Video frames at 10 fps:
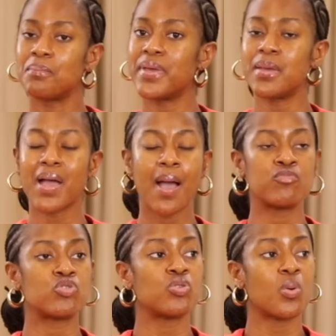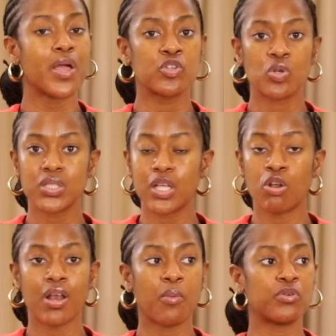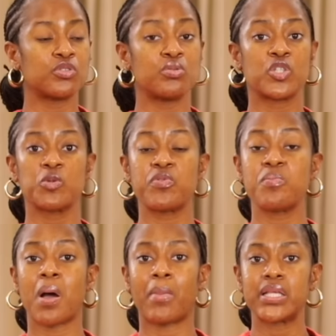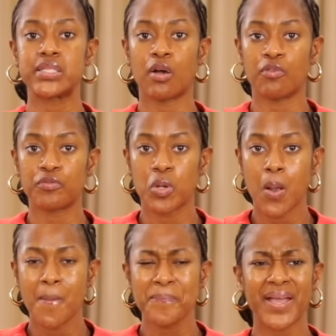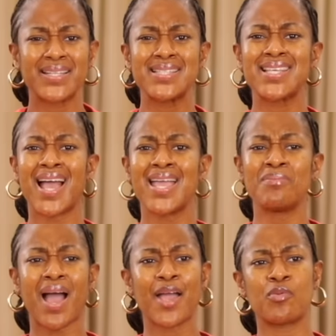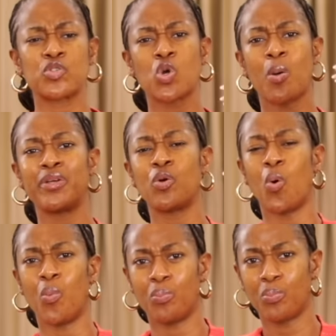babe, I'm so exhausted. All I want to do is just be by myself. By the time I was coming home,